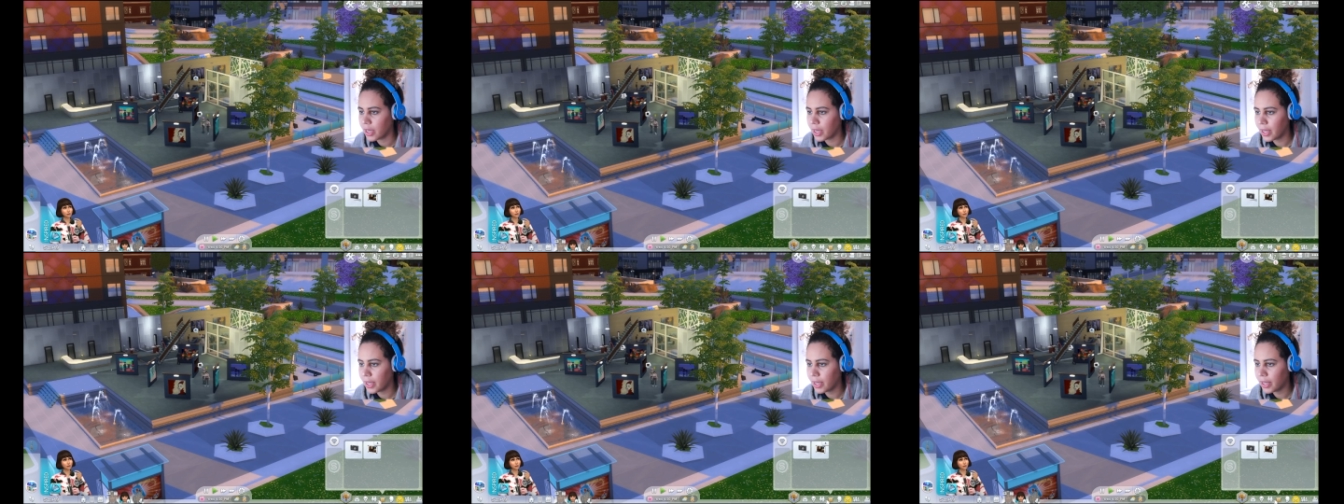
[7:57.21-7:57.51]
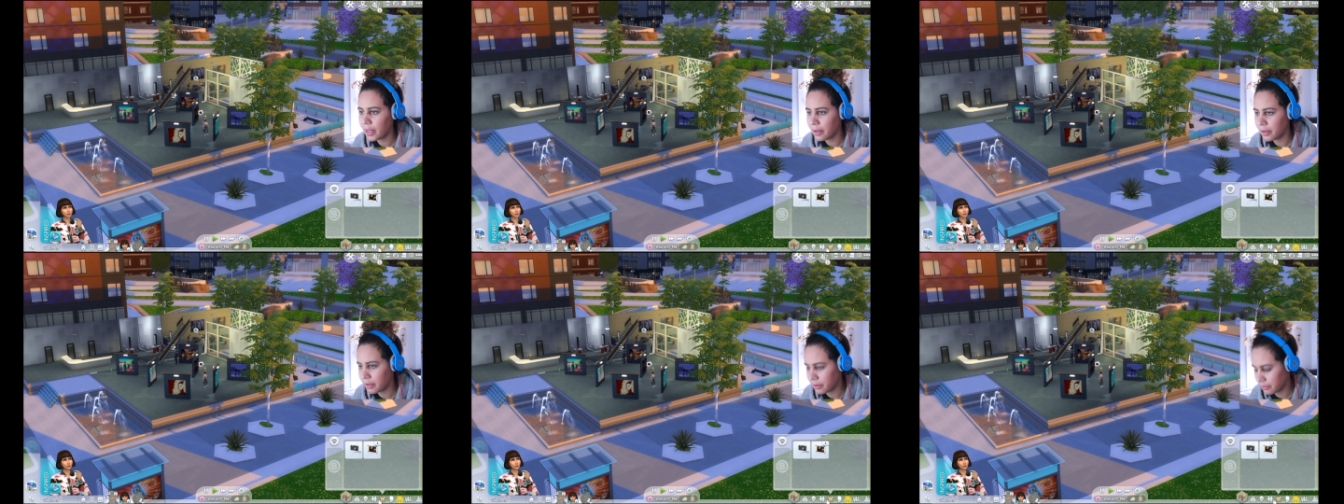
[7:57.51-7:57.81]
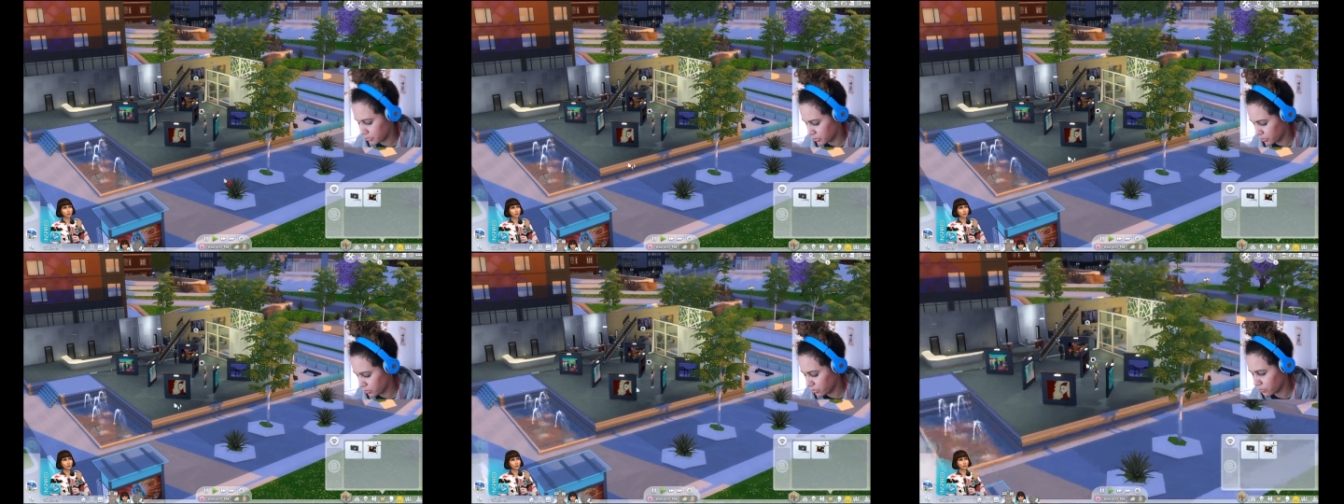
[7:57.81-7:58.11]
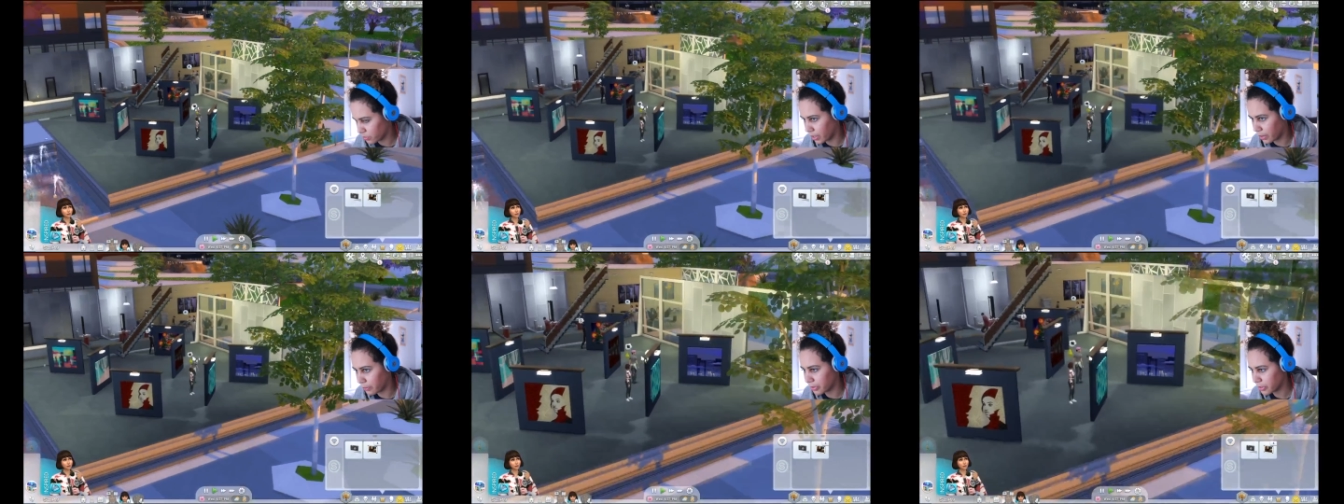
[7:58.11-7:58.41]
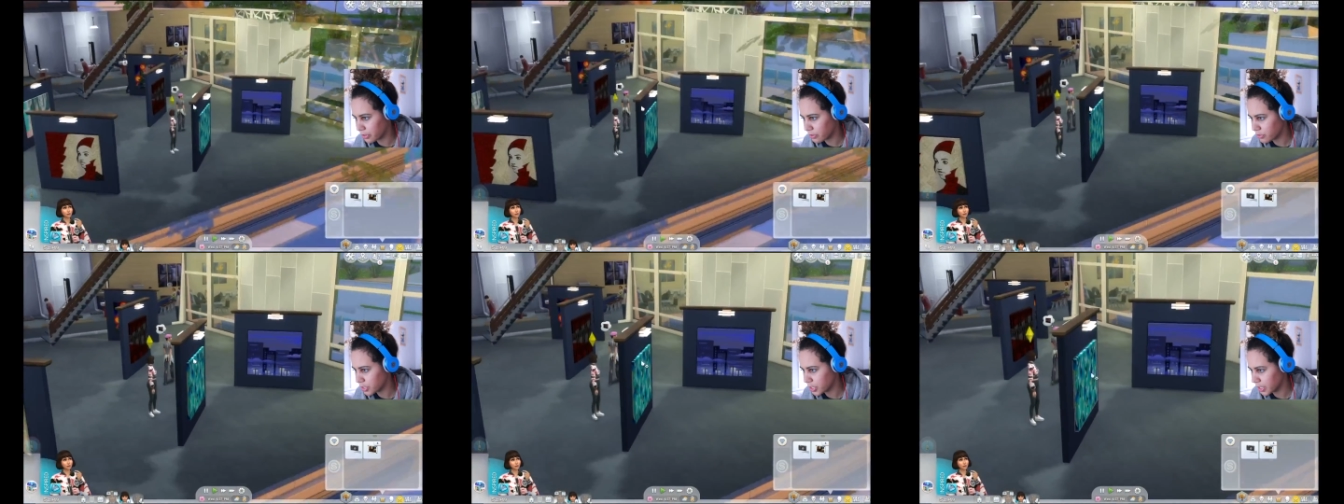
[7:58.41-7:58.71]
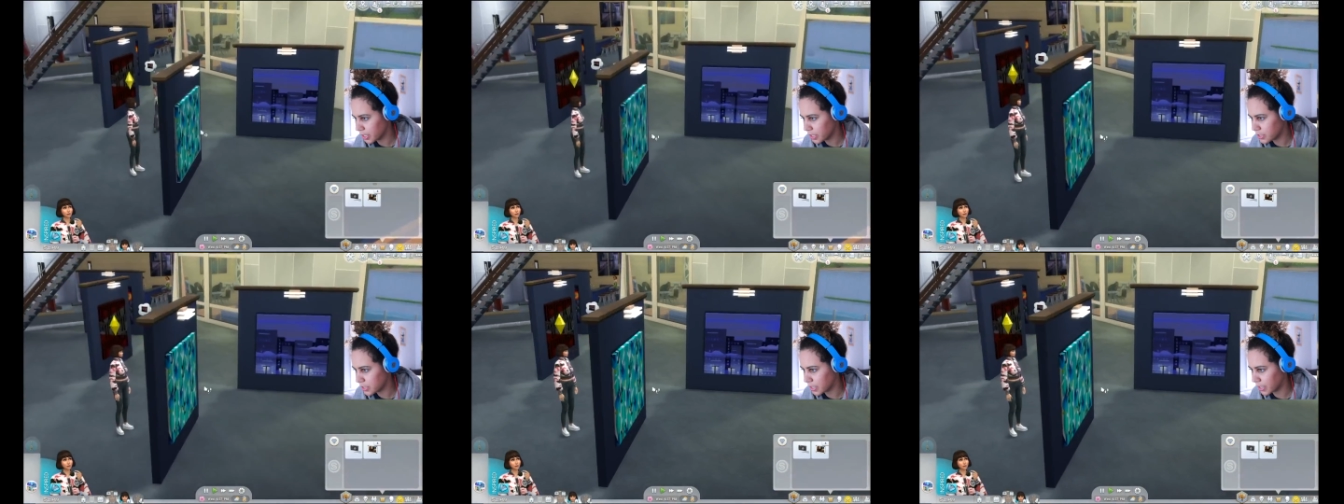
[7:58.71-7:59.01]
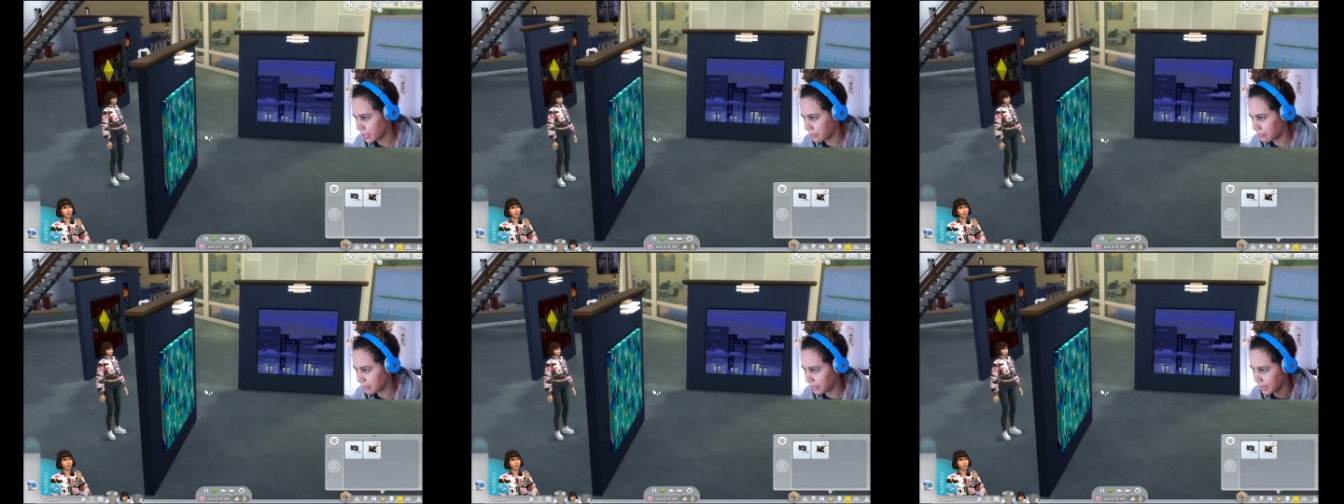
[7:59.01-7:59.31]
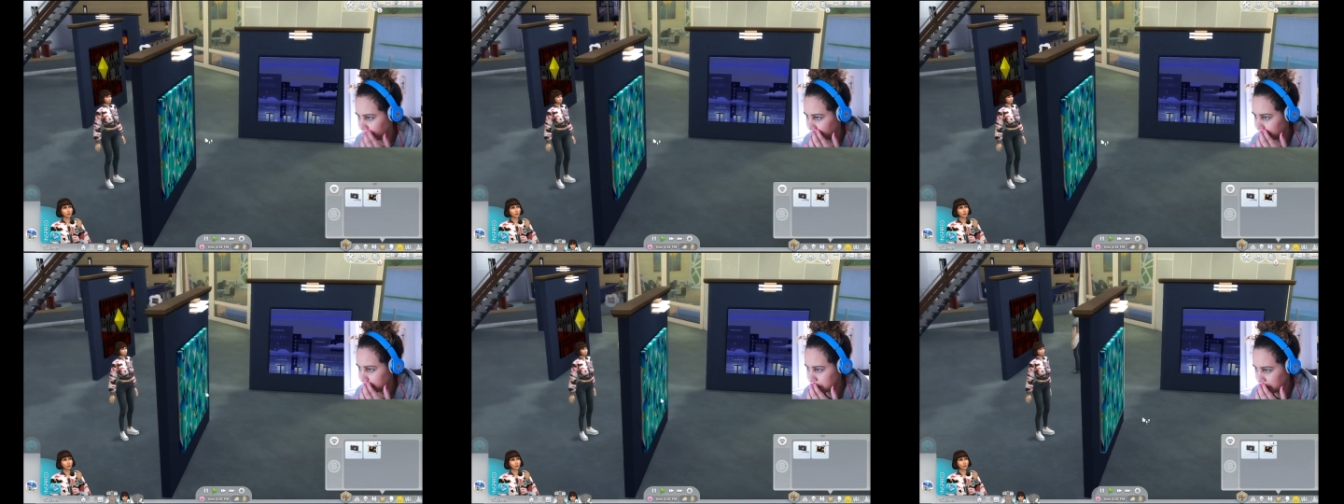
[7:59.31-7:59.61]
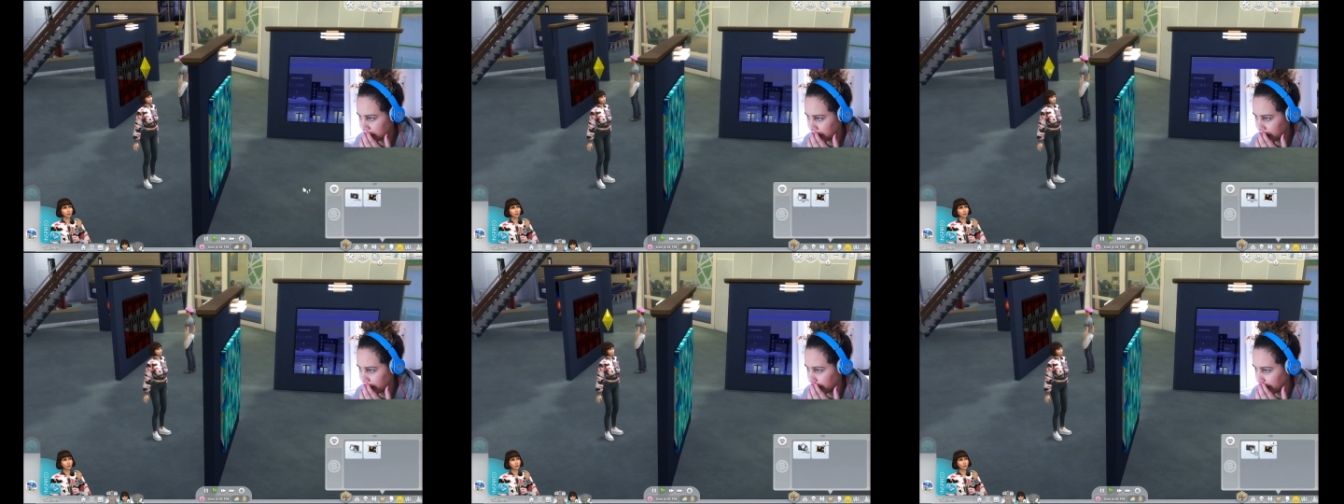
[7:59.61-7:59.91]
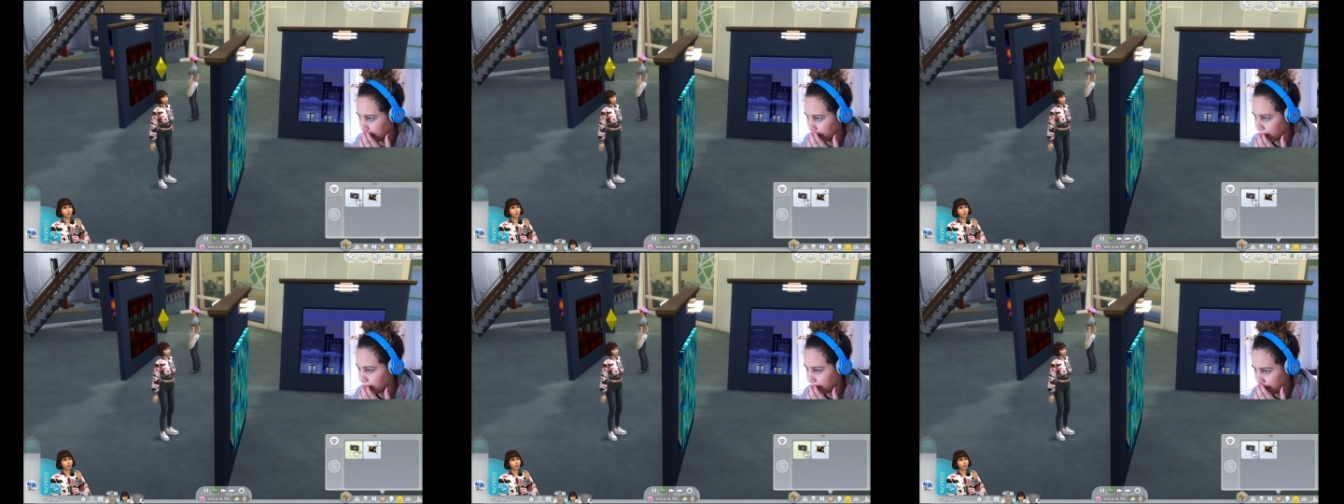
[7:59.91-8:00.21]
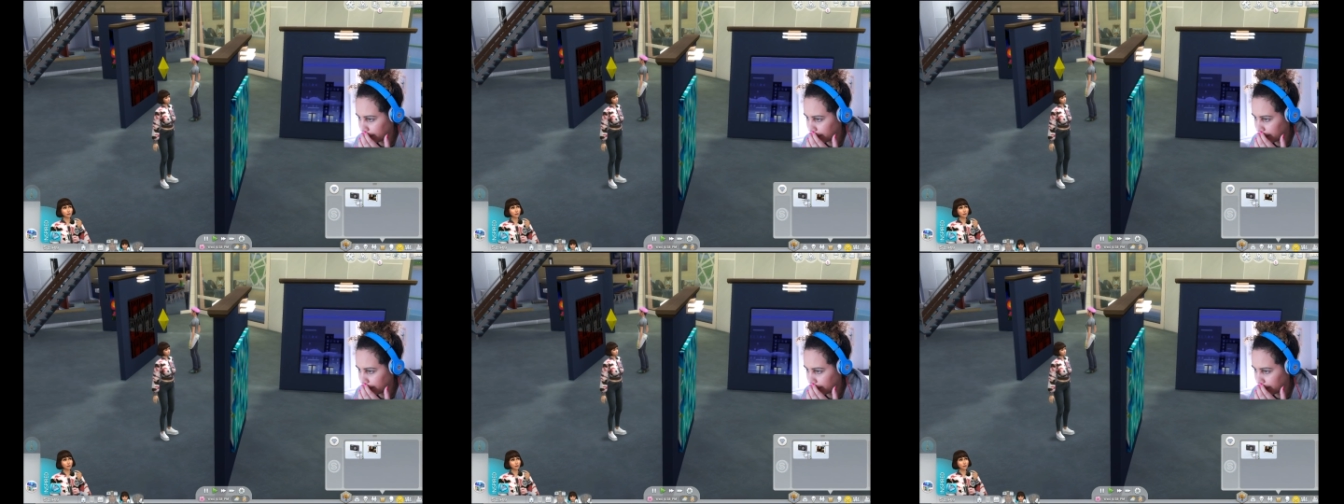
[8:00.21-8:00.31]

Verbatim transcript: Um, ooh, I wonder if she can take a picture. Huh.